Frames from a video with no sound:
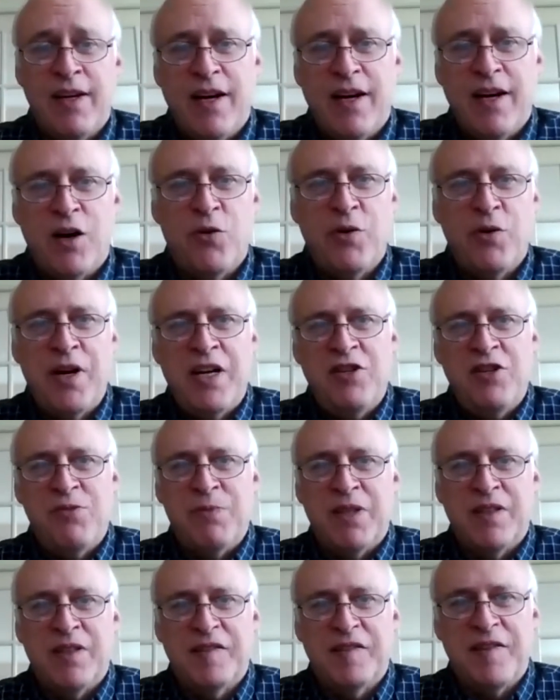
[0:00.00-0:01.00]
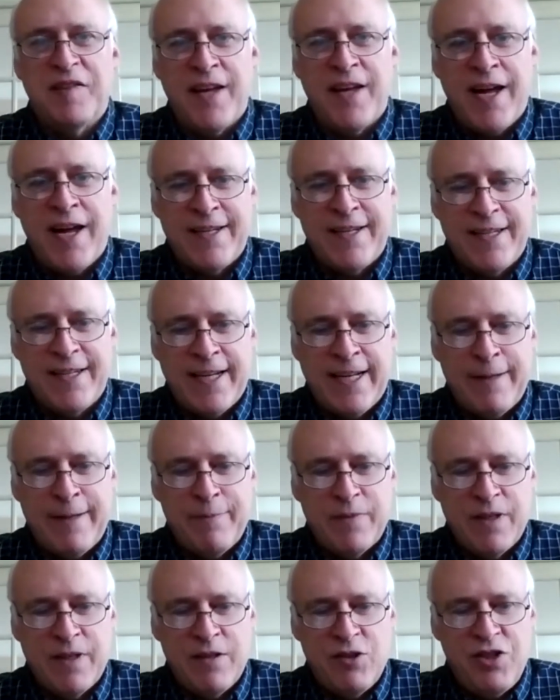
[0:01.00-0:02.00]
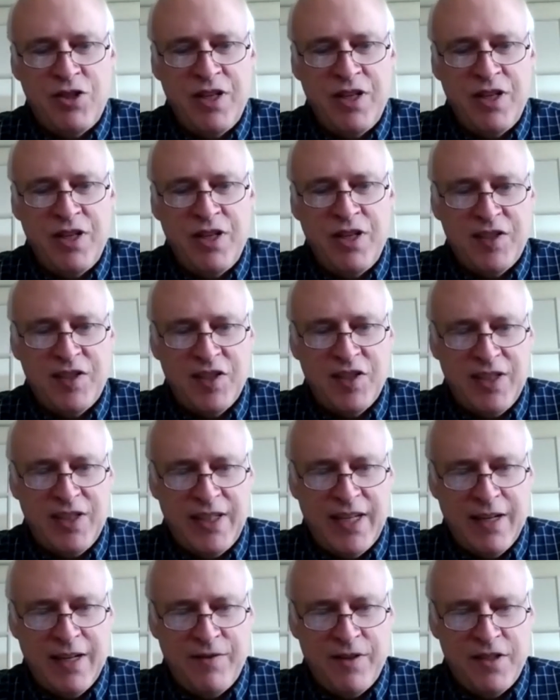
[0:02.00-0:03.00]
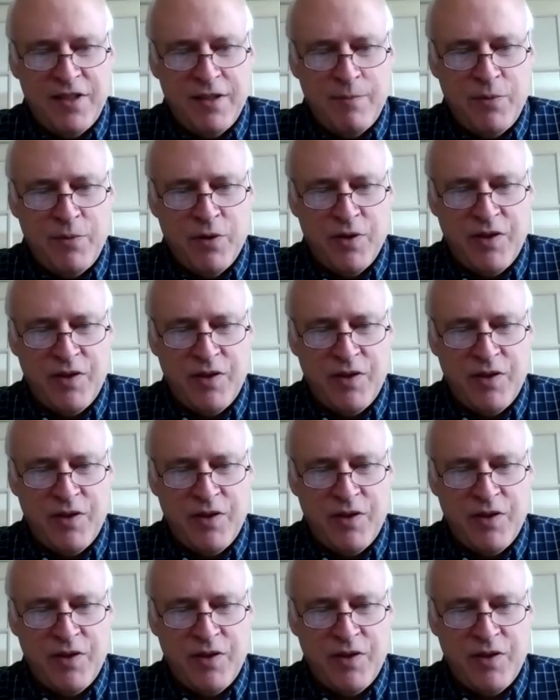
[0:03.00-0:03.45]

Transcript: arrangements that Jesus had given to both